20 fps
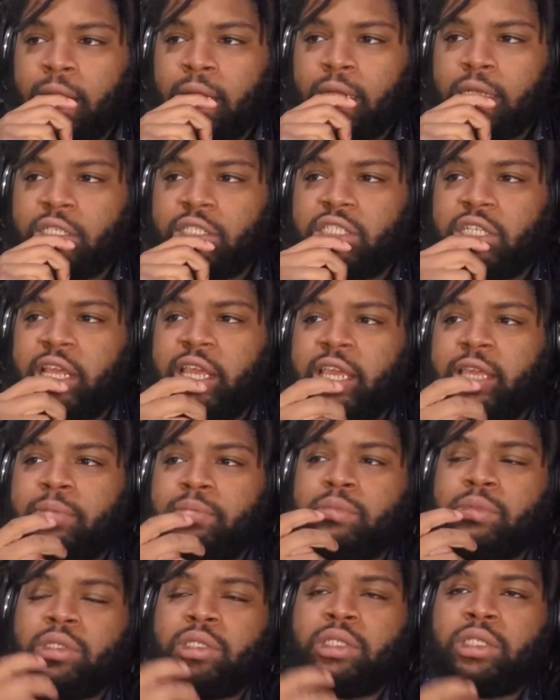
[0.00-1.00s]

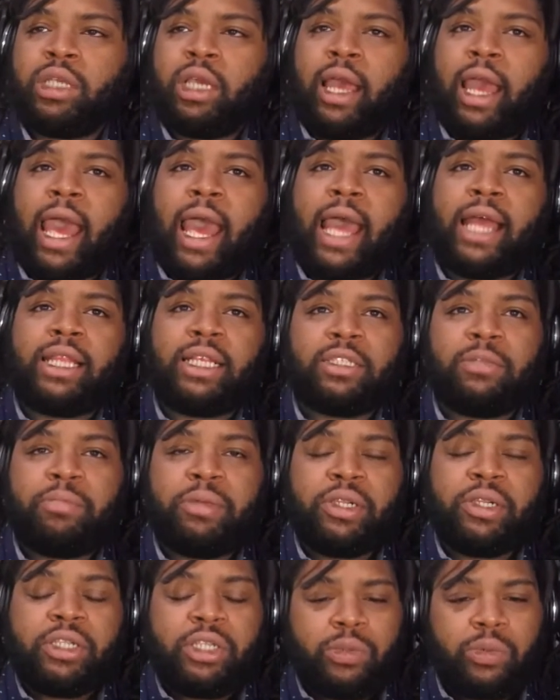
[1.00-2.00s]
James had this
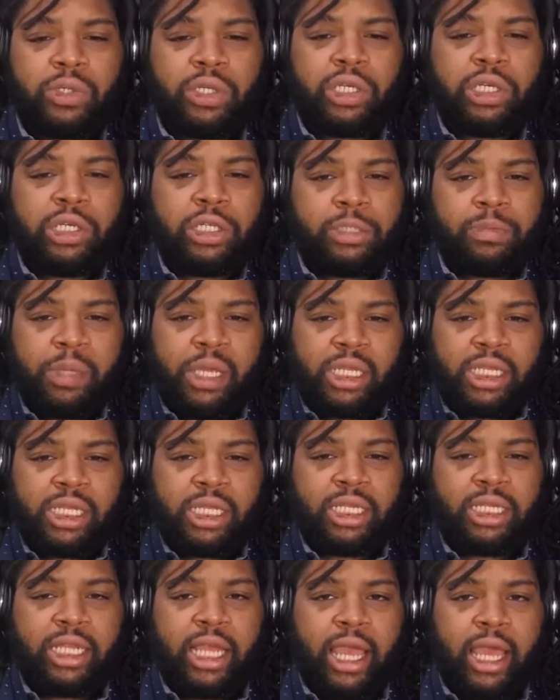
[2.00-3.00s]
ability where he could speak to
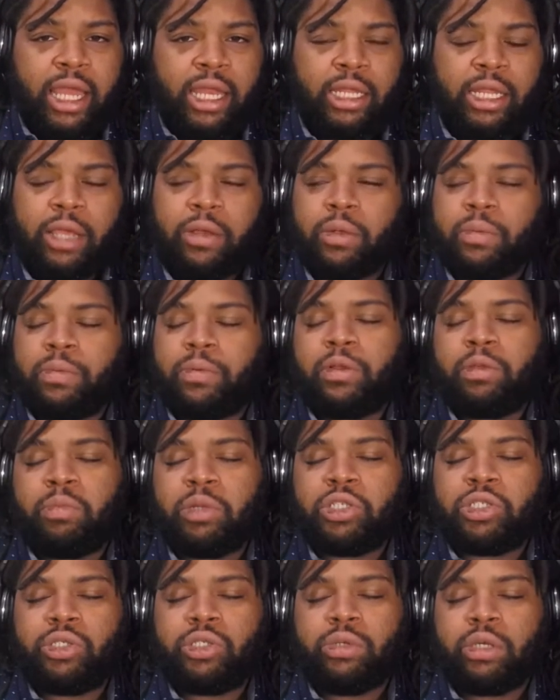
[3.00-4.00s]
the dead, and they were pretty
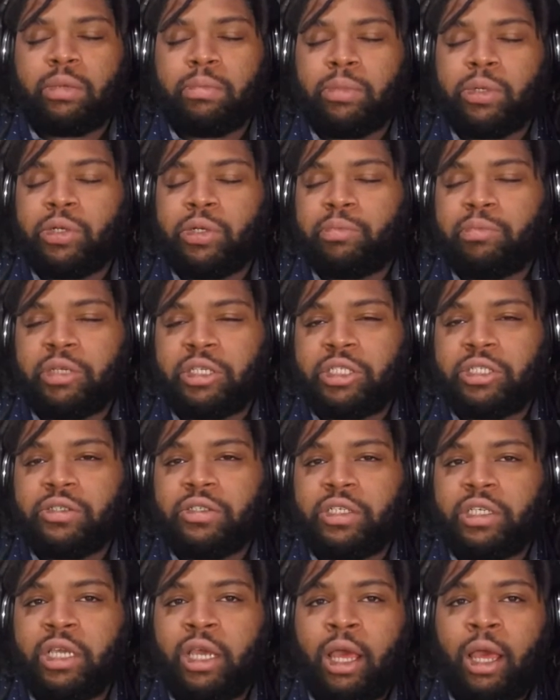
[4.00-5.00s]
much doing a murder
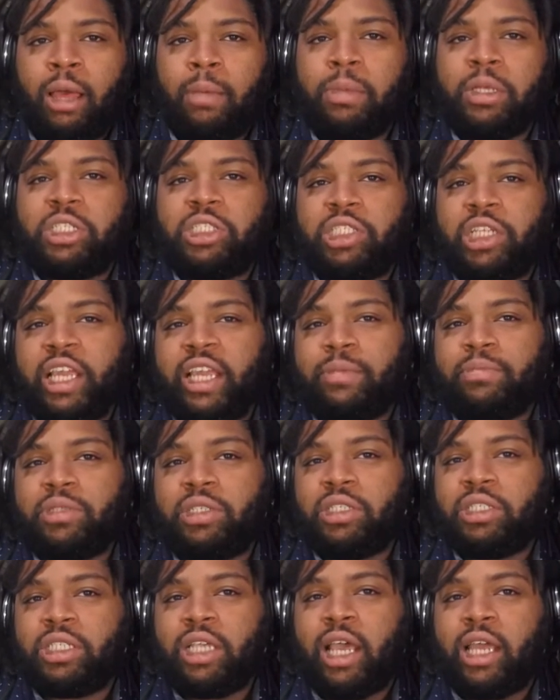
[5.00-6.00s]
mystery. But James
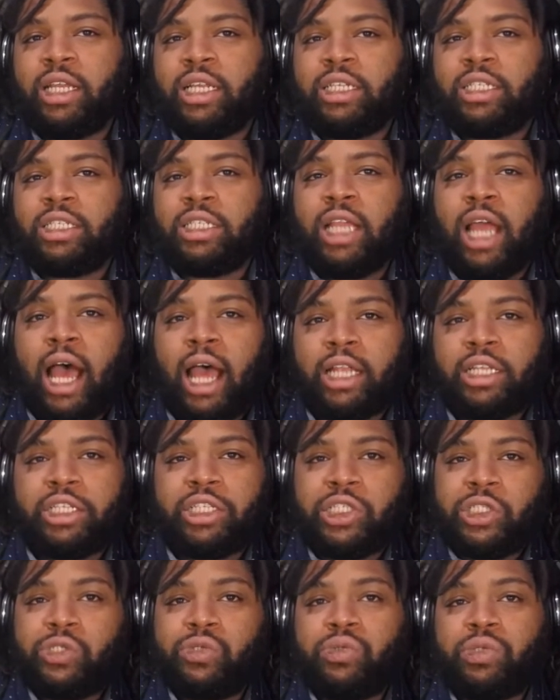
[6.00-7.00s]
decided not to
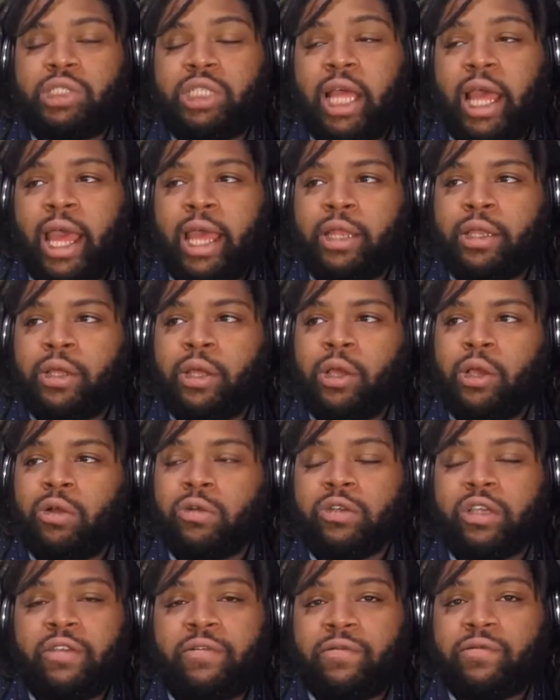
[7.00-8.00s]
use that
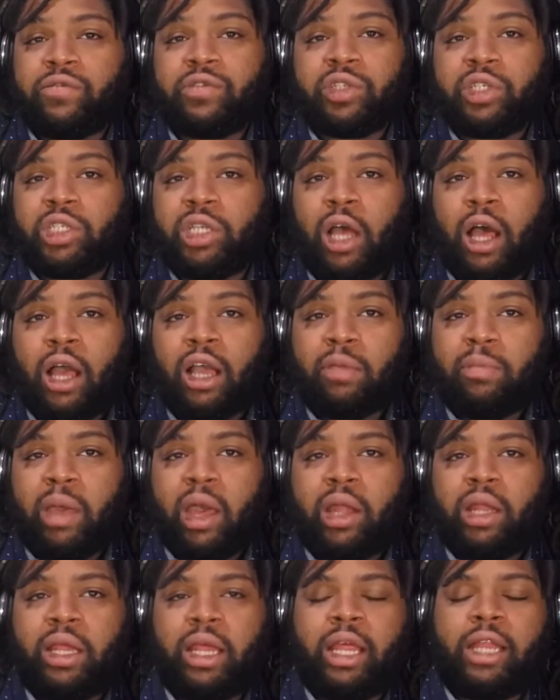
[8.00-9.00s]
or even really talk
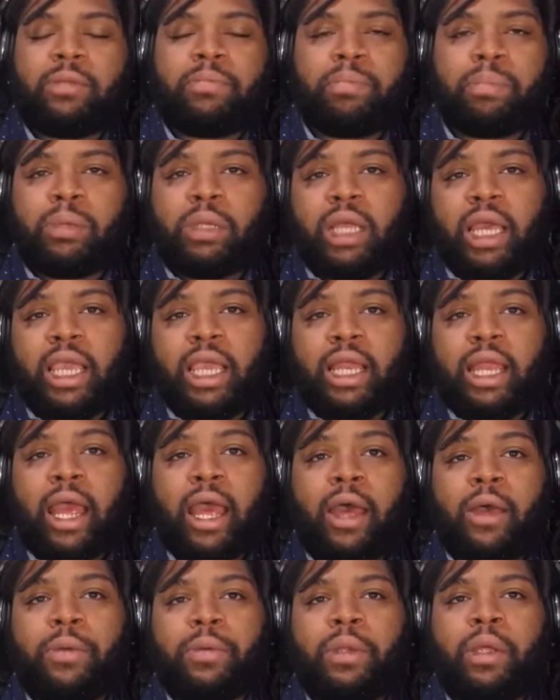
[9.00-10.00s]
about it and play it
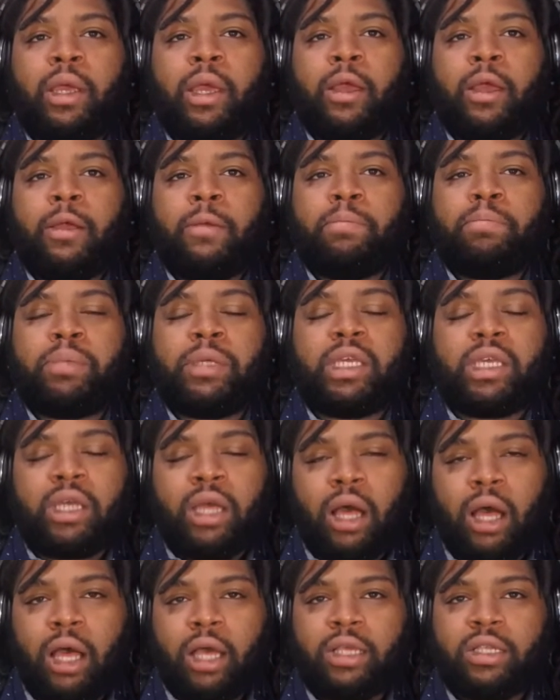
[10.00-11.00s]
out
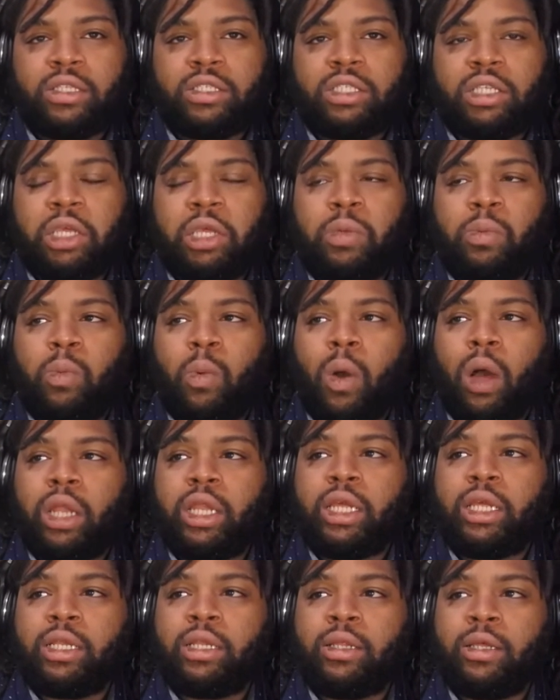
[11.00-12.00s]
because he
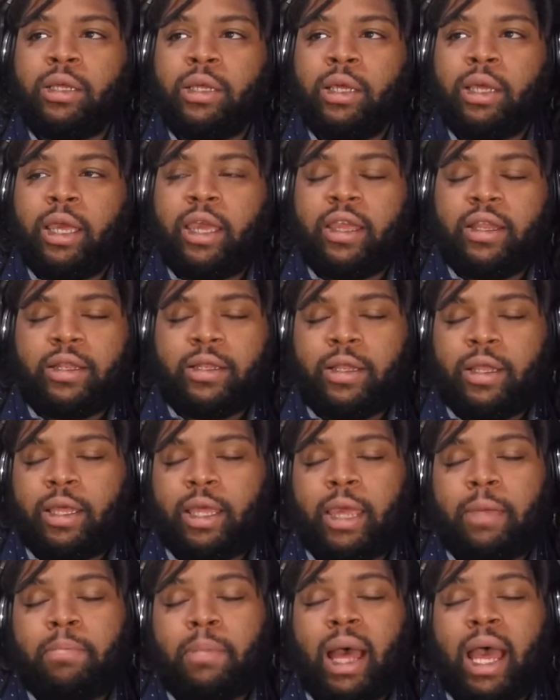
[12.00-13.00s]
wanted it.
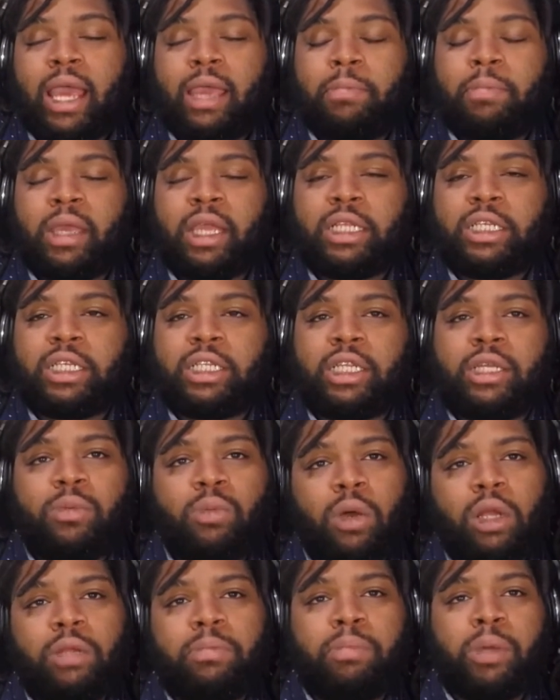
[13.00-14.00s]
In my opinion, he
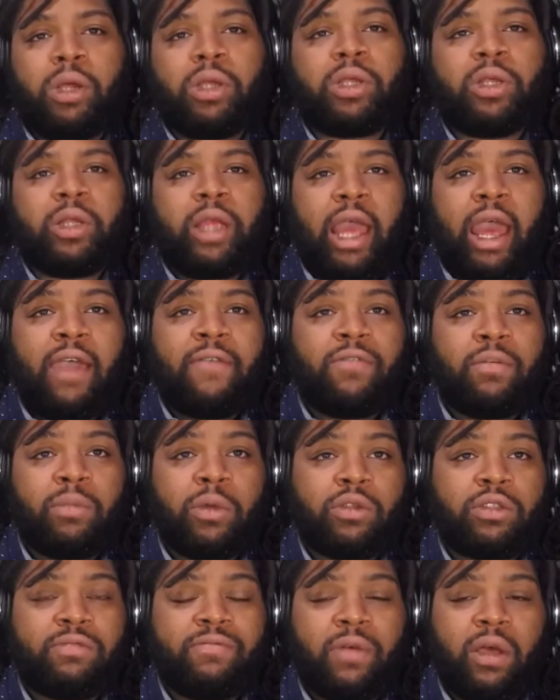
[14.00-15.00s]
wanted Barker to have the
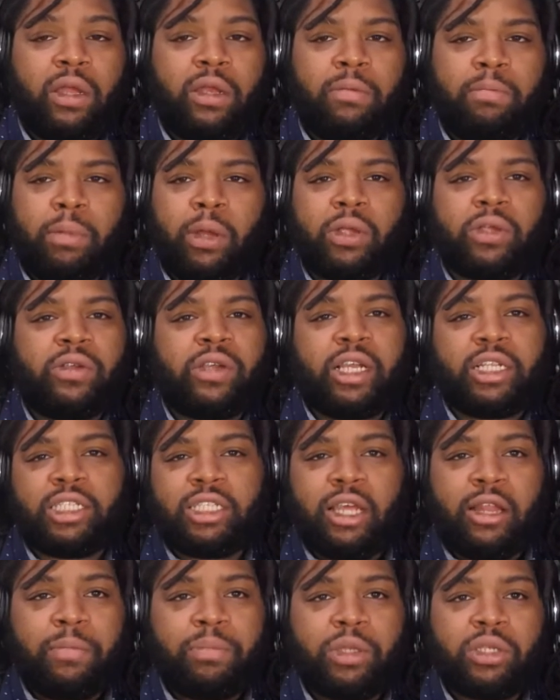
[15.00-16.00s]
most fun. Barker had
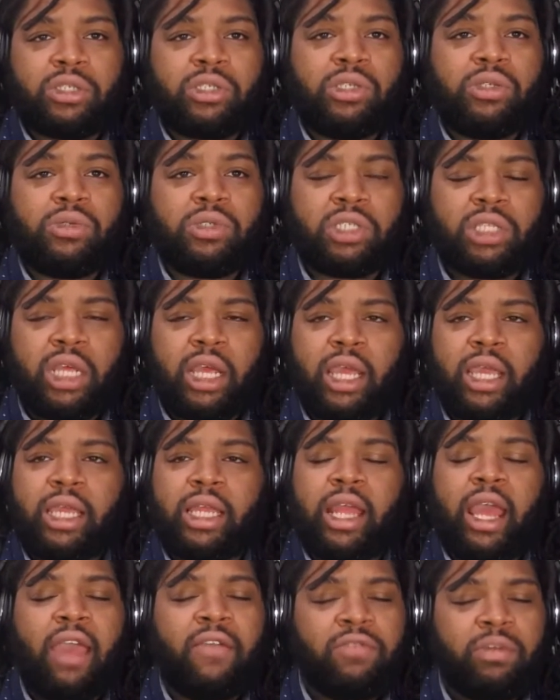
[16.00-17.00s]
set up this huge thing,
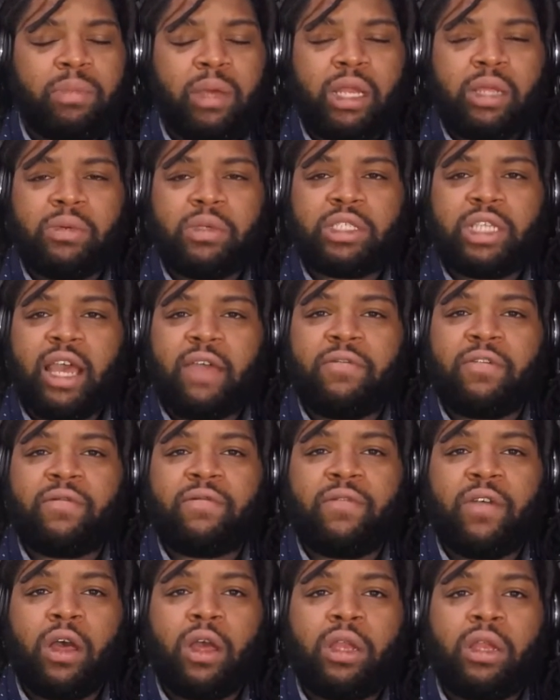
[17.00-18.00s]
and everybody was having
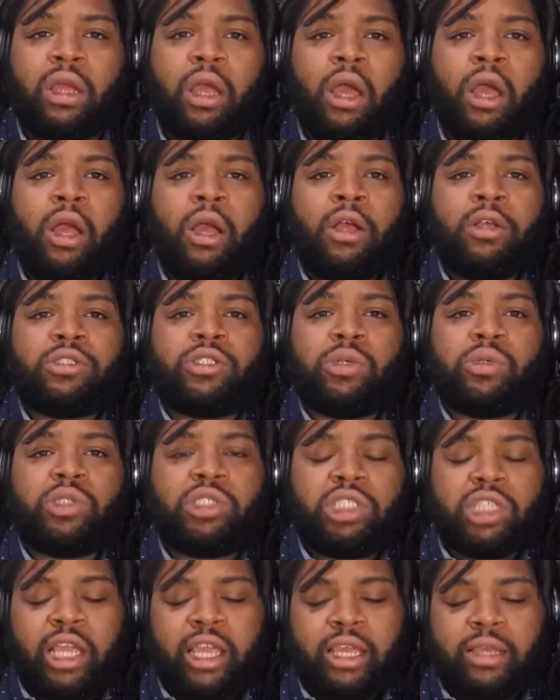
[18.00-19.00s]
fun. So
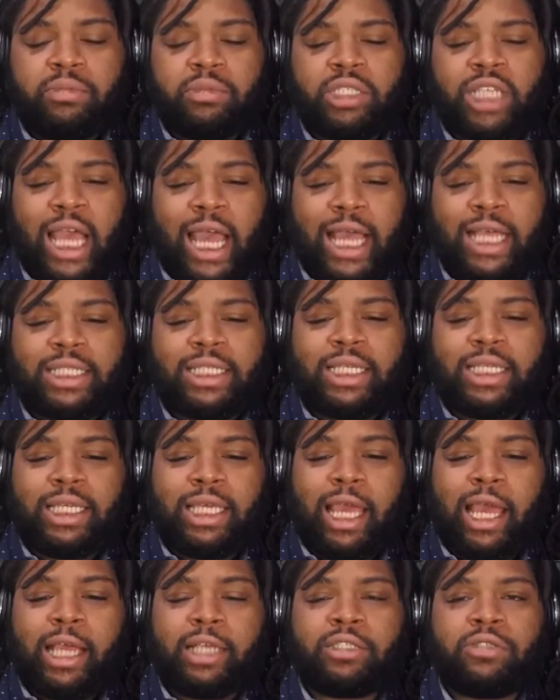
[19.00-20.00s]
James, as the
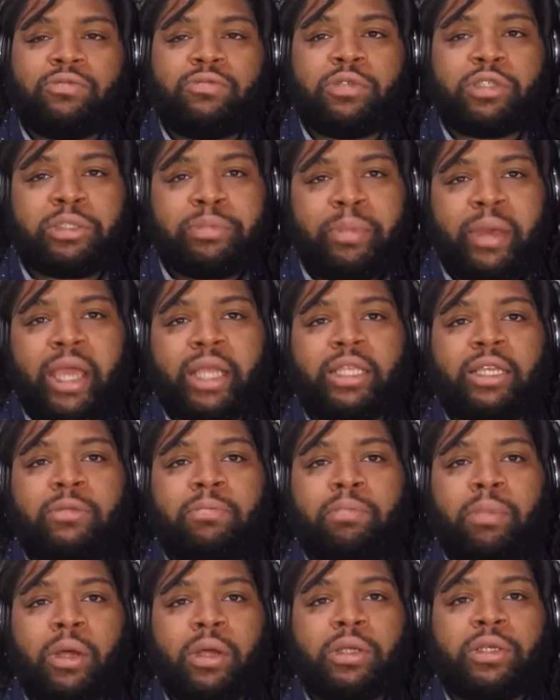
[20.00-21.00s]
guest,
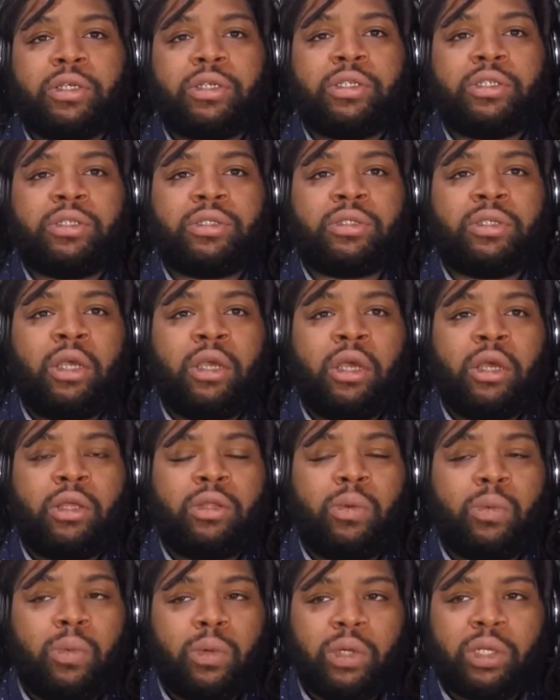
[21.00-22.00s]
respected
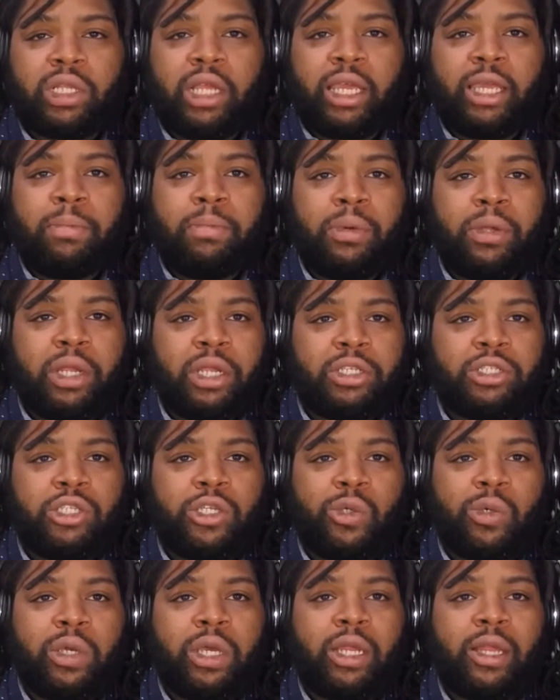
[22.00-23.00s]
the work that he put
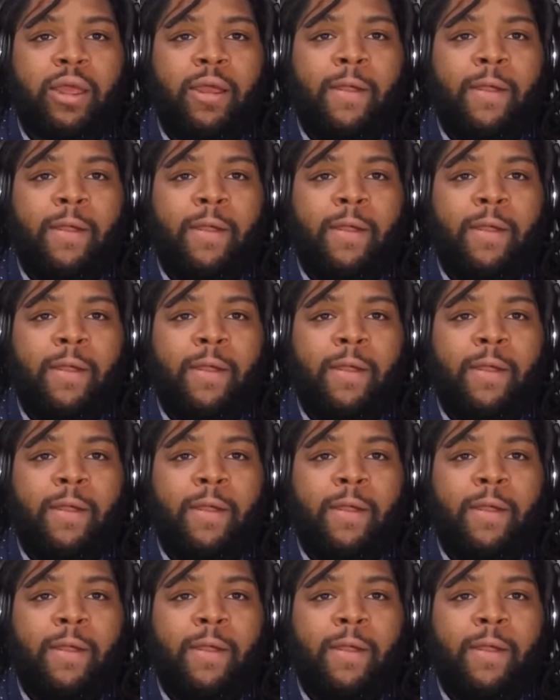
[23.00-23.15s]
into it,